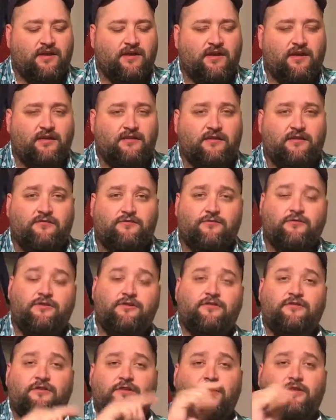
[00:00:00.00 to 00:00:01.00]
and he flew it
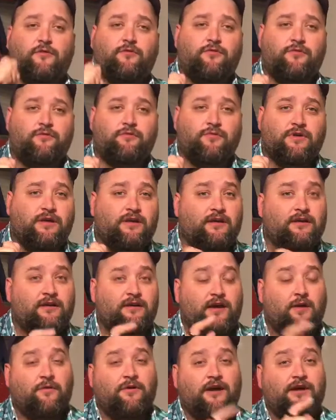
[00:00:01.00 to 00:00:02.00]
into another room.
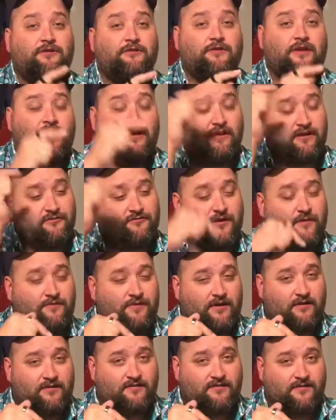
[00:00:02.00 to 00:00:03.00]
And when I do that, it dropped
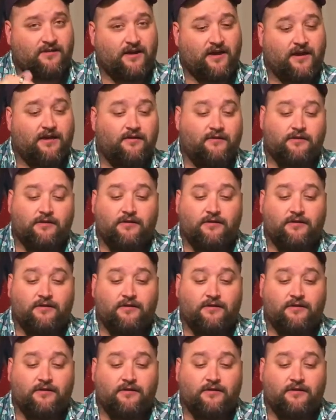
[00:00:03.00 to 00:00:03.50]
out of the sky.